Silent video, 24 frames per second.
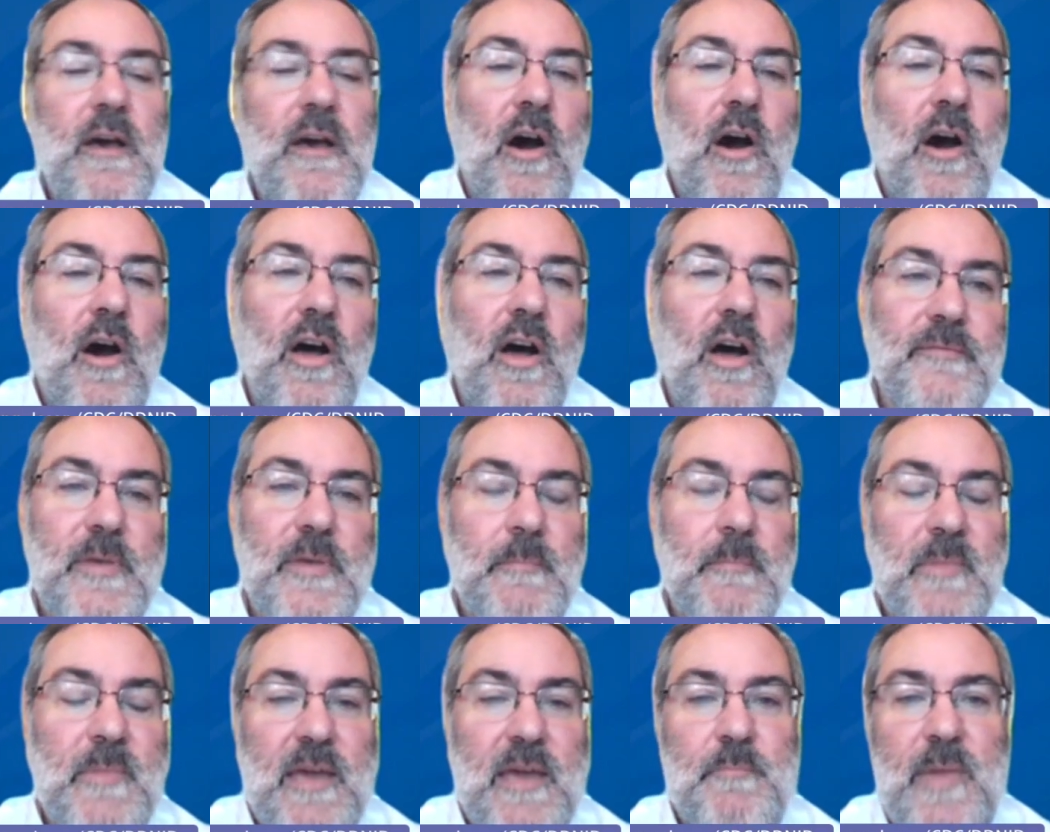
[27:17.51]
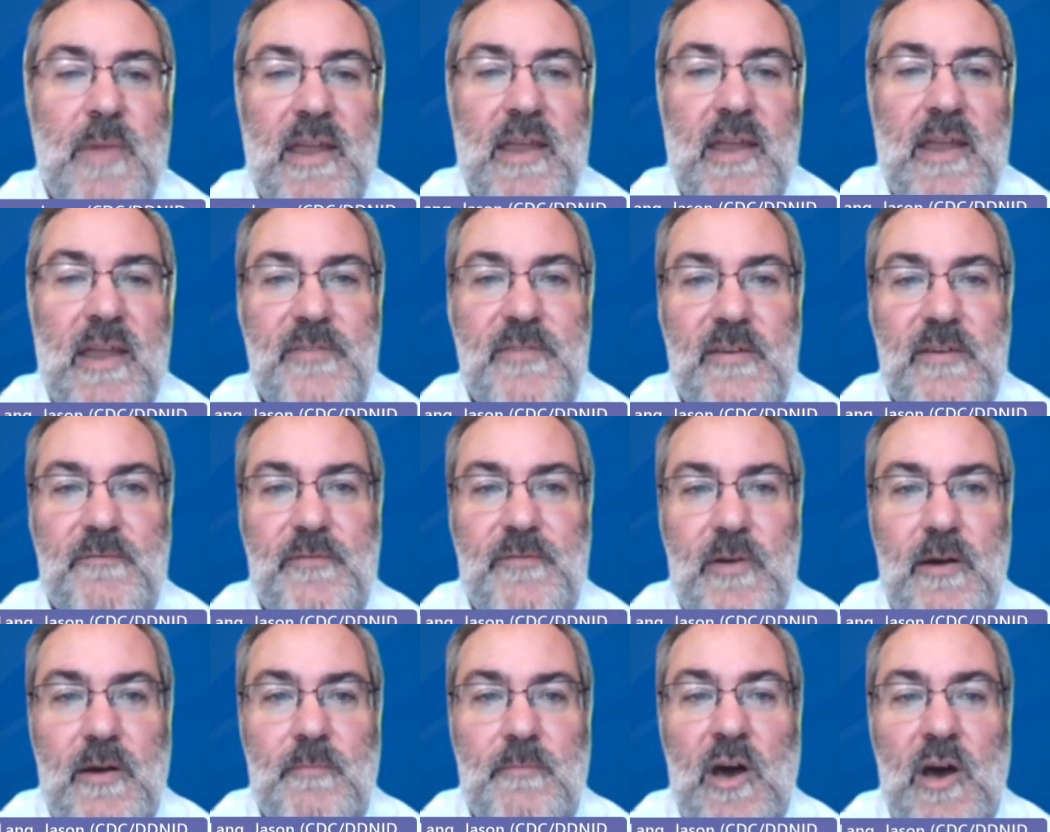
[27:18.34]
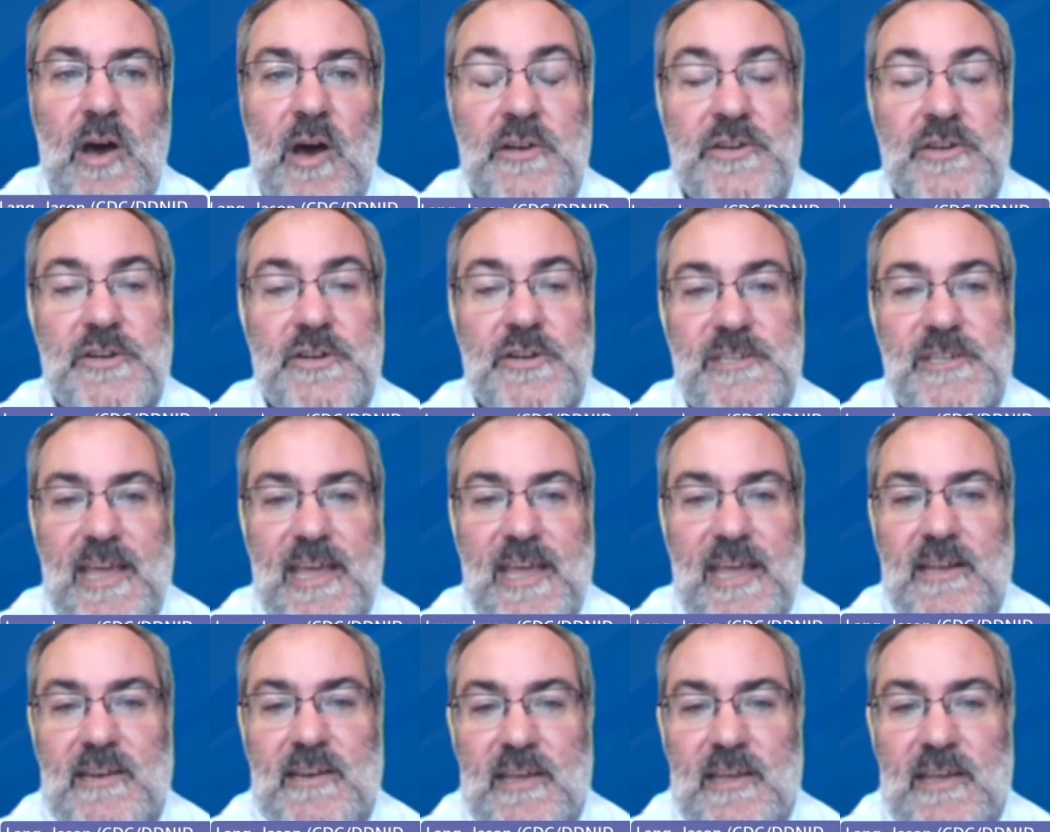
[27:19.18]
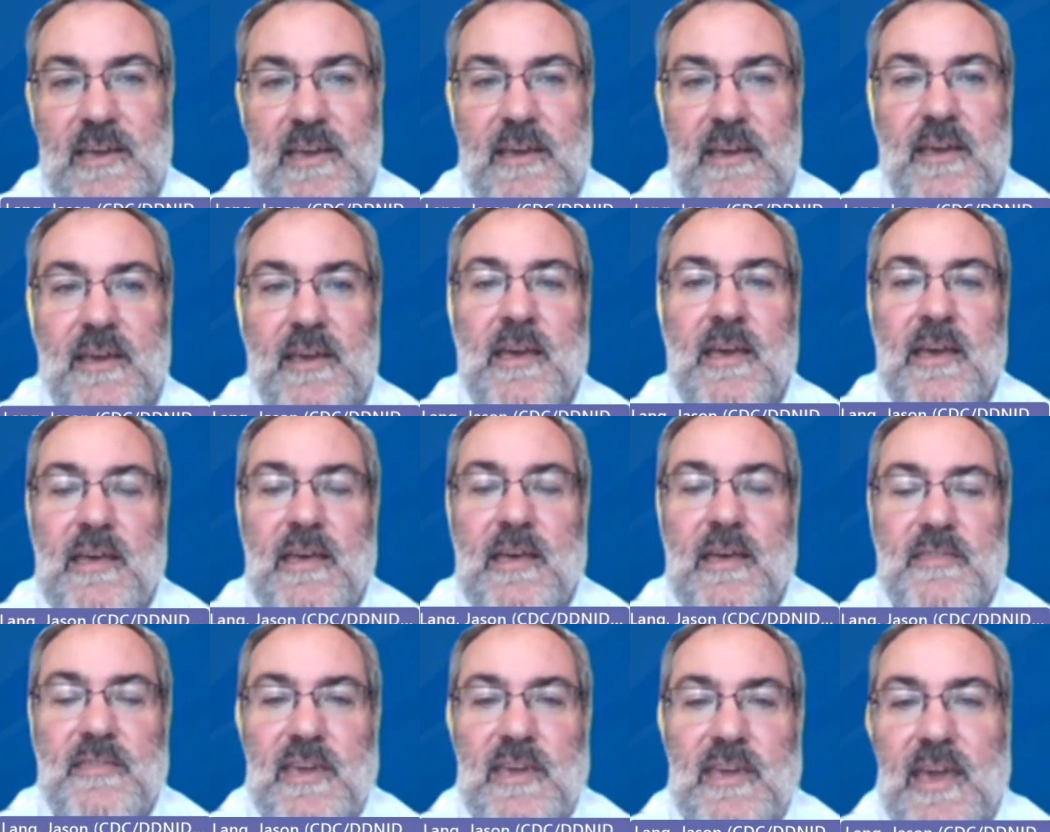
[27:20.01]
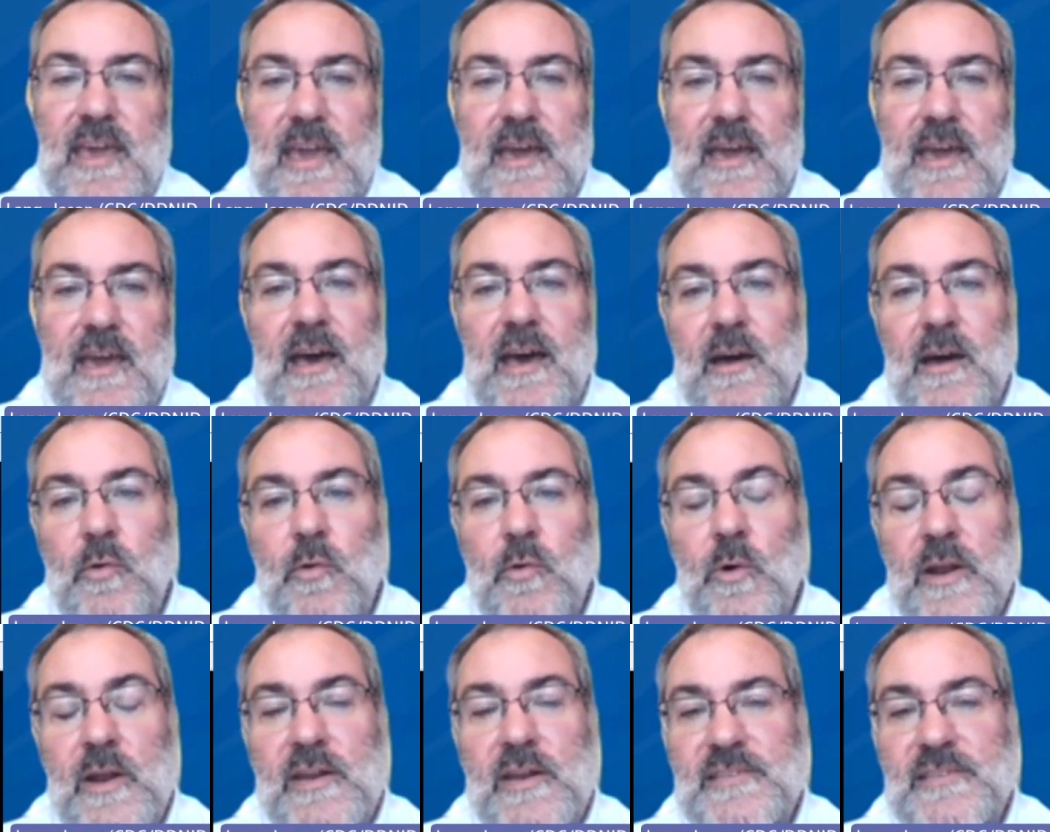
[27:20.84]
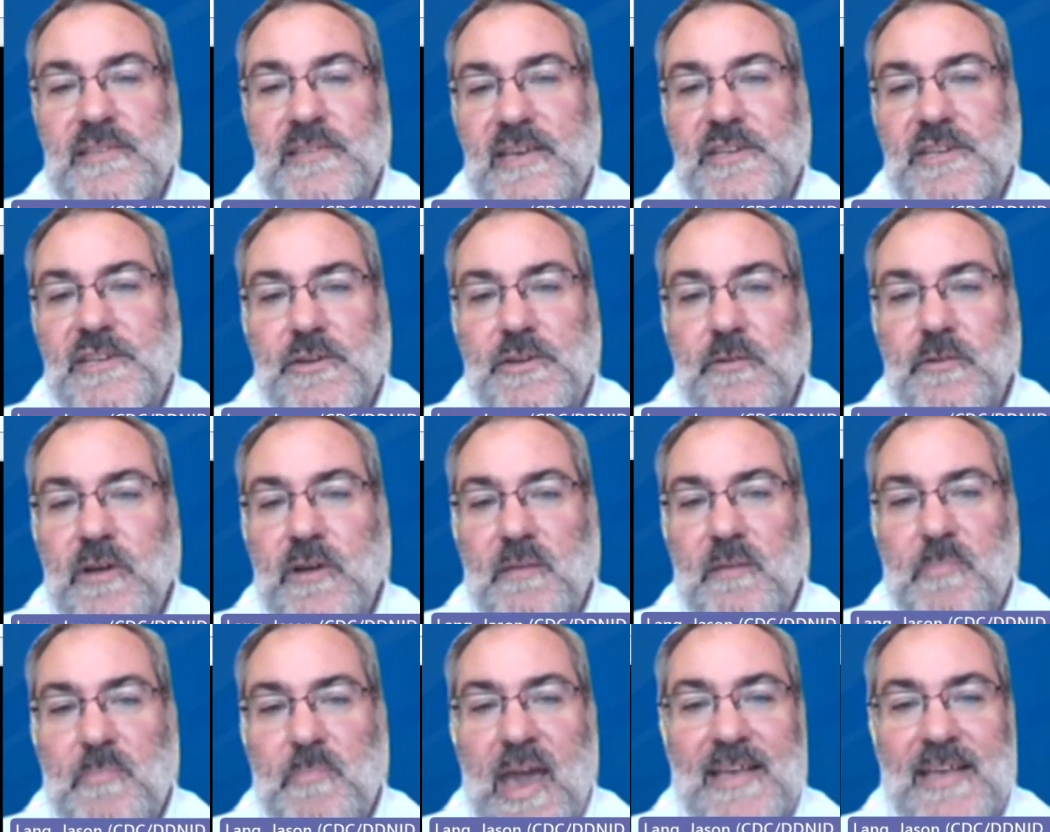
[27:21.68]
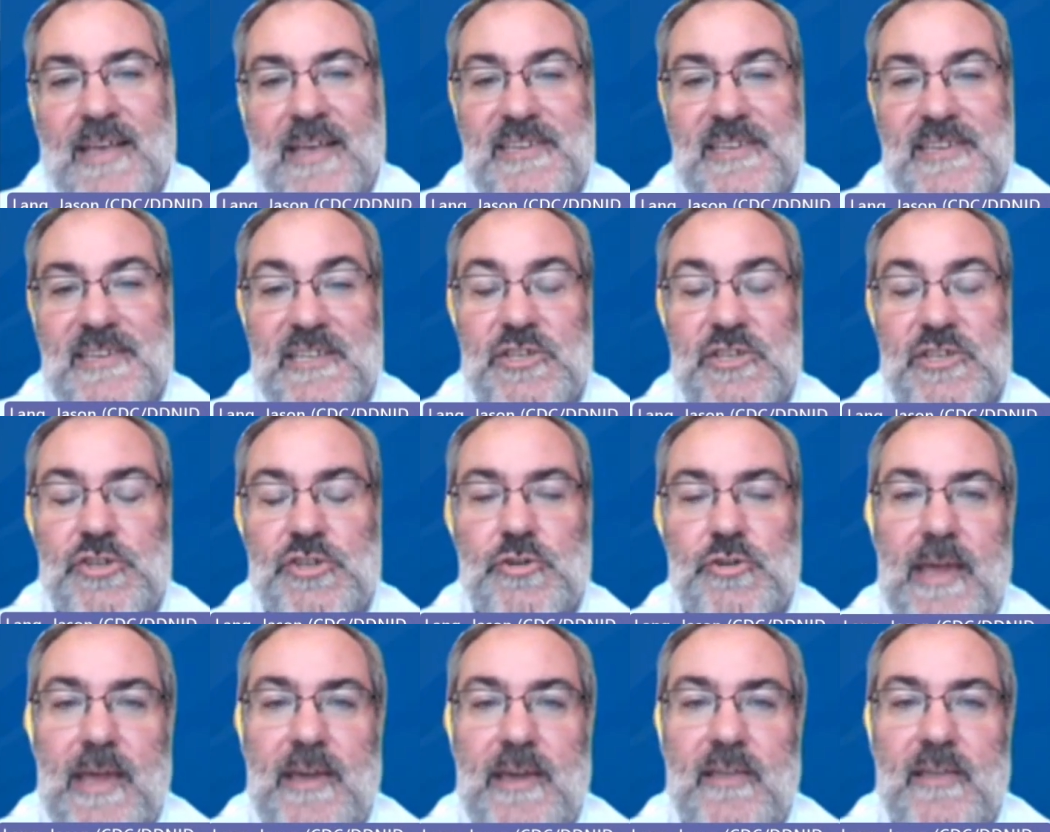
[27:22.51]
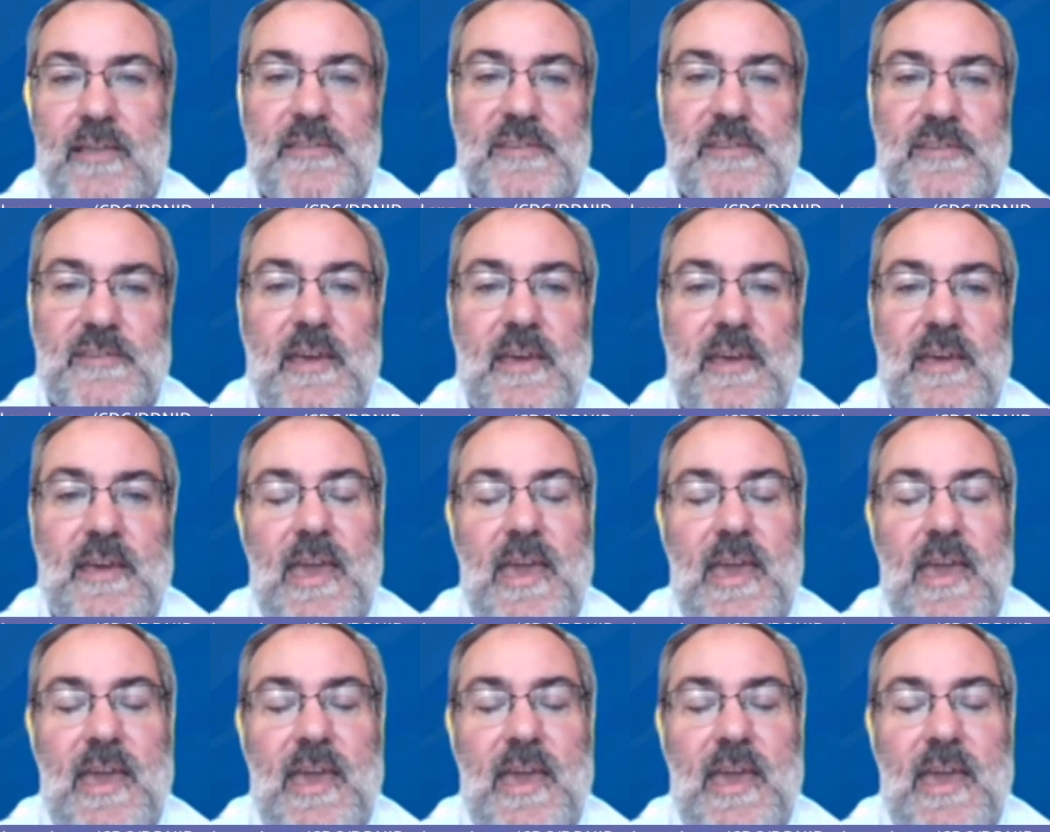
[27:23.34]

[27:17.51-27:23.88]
All of them can benefit from understanding the organizational capacity strengths